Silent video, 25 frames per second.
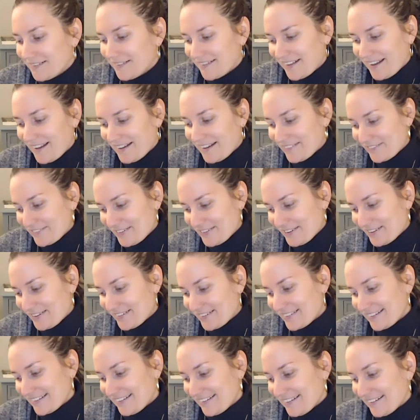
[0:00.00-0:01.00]
after
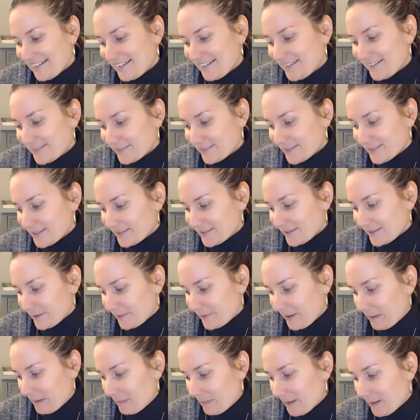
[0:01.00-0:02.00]
the date of this
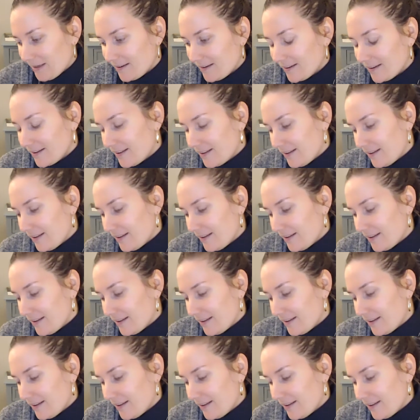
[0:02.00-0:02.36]
agreement,